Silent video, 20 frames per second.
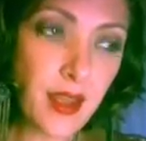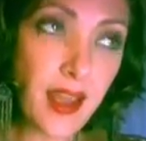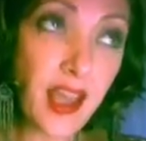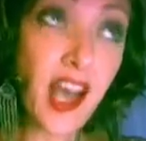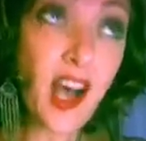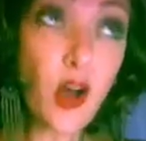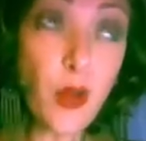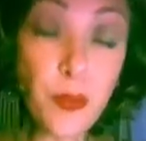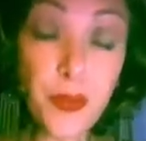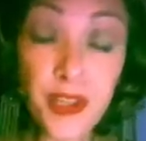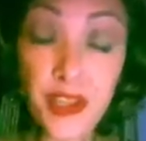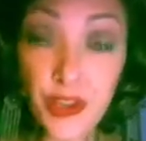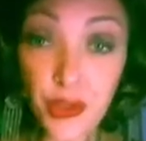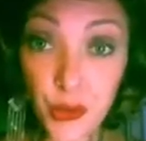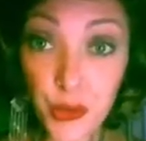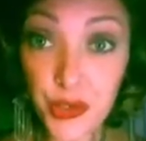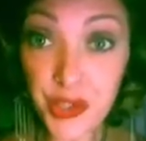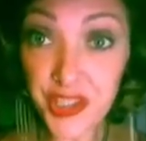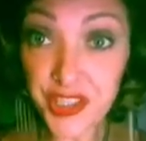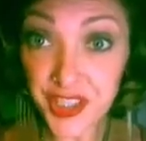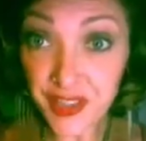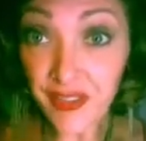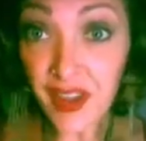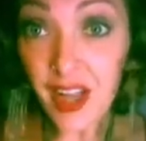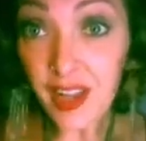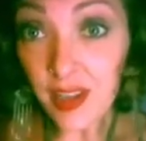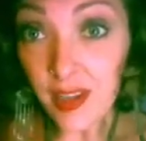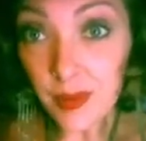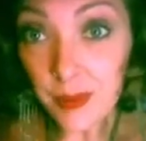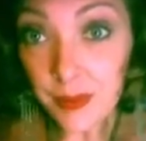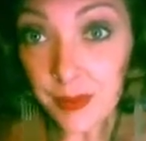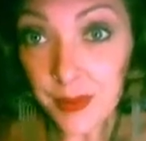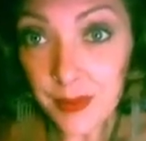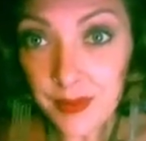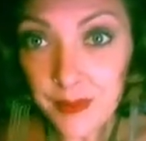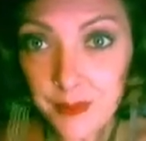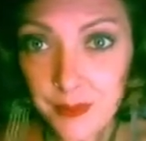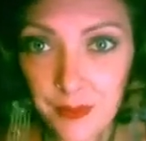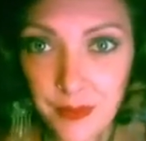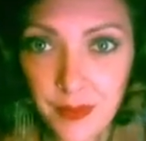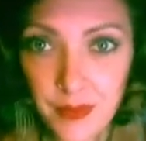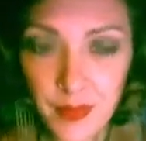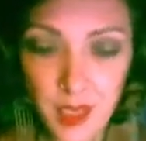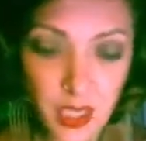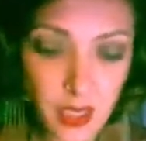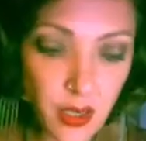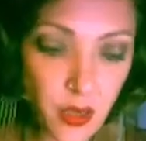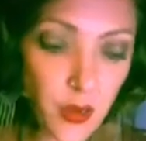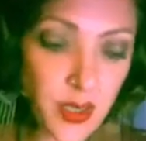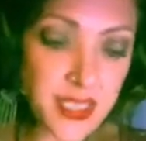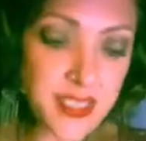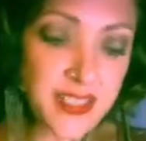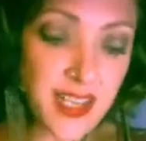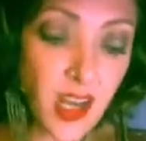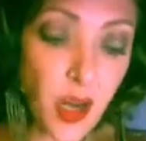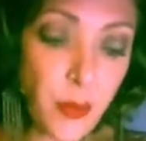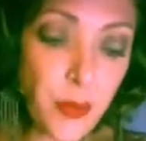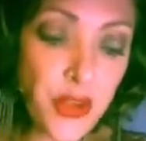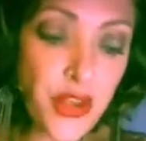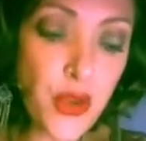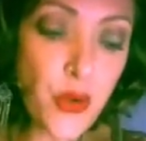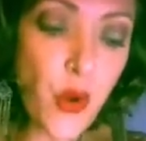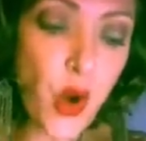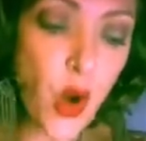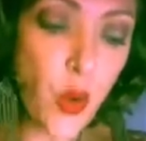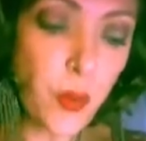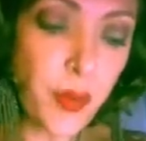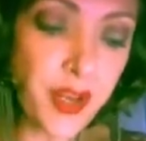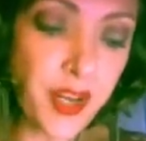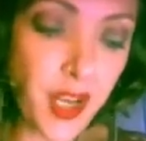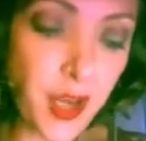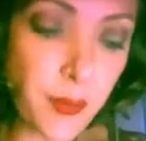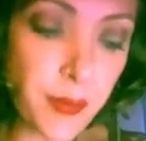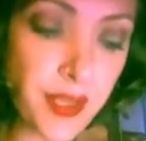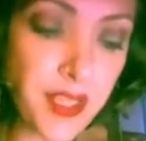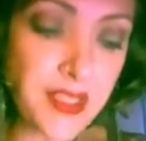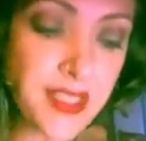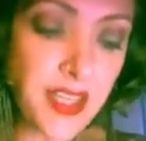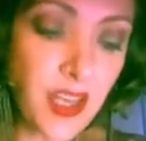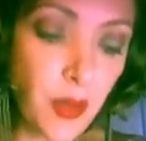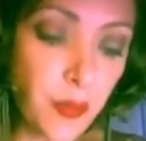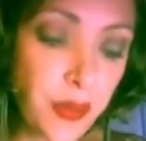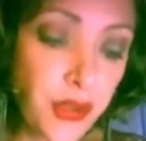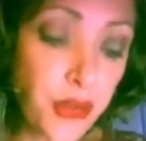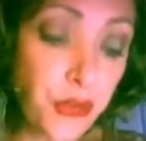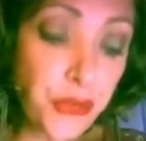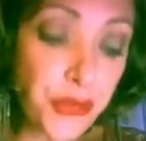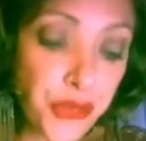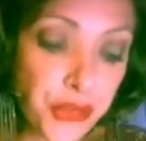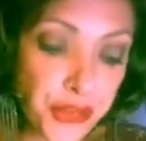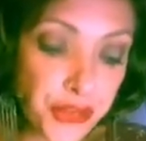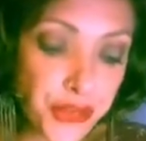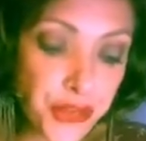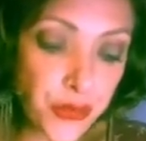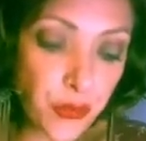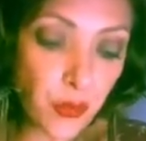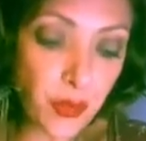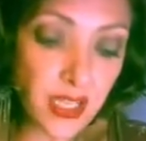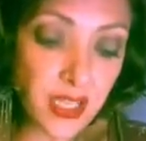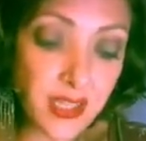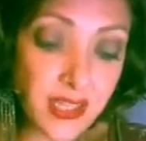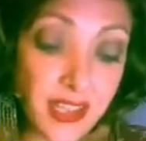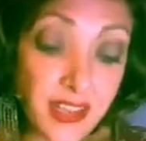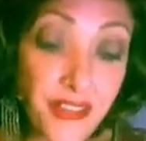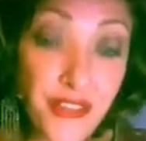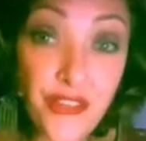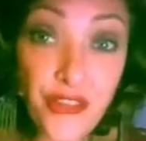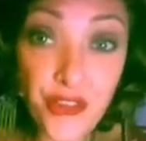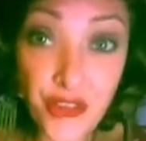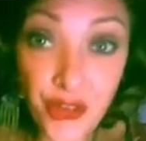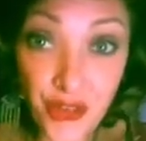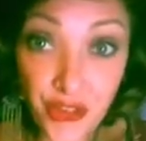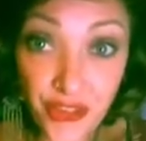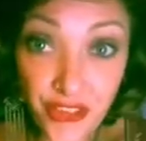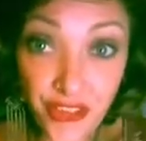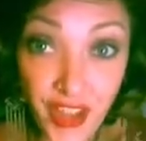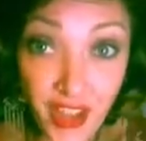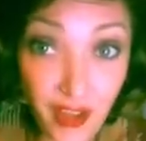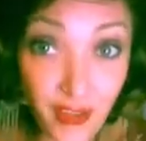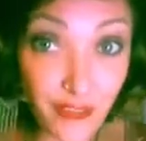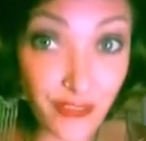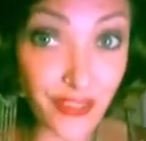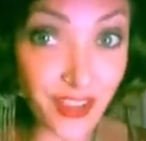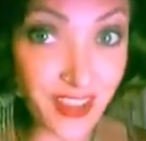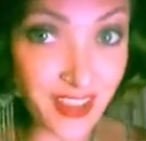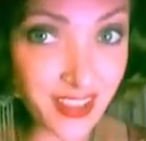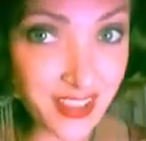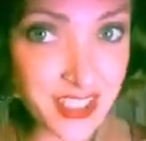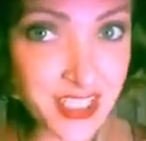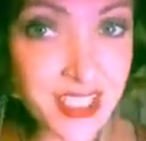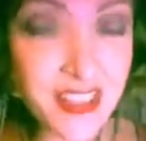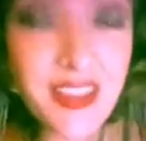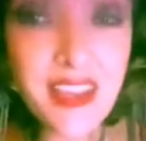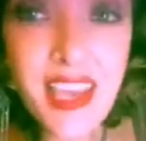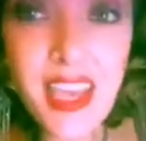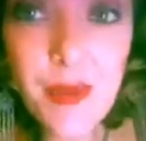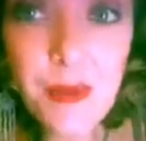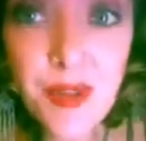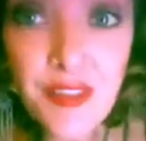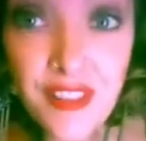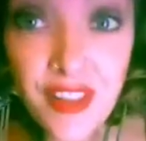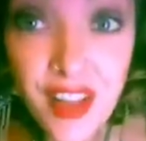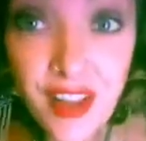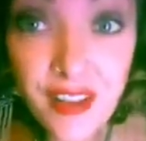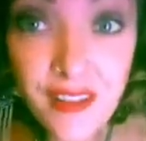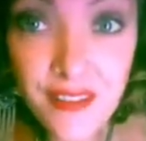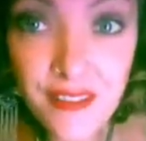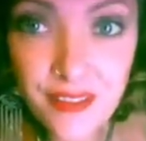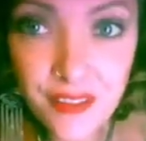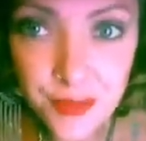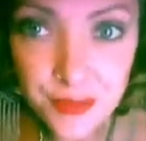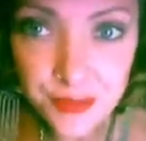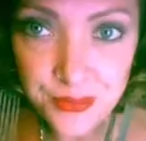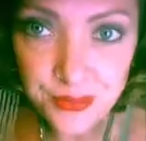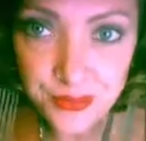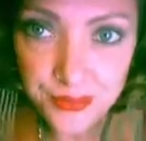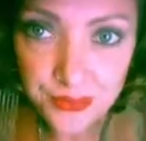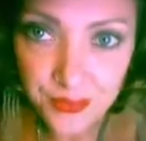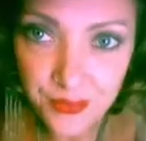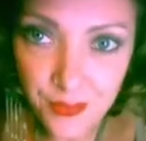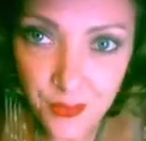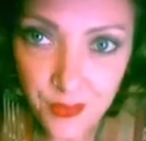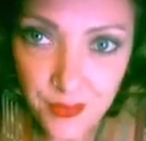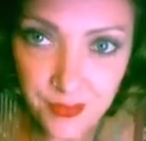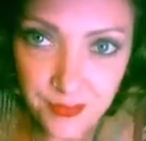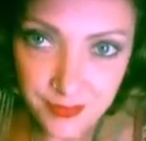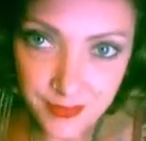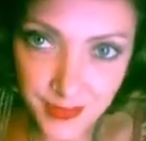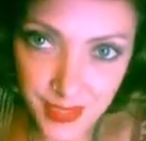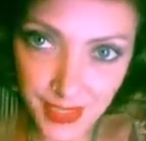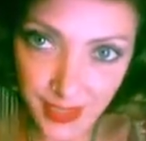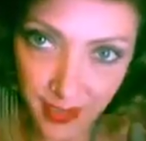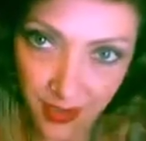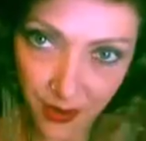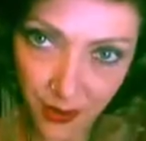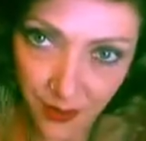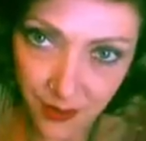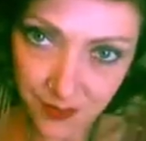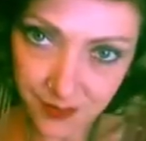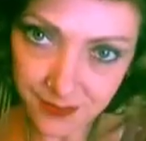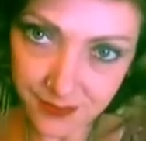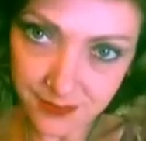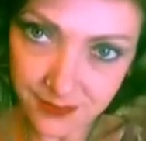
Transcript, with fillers: helping you to develop. You know, it's helping you open up. It's helping you learn to release yourself into the game of love. You know?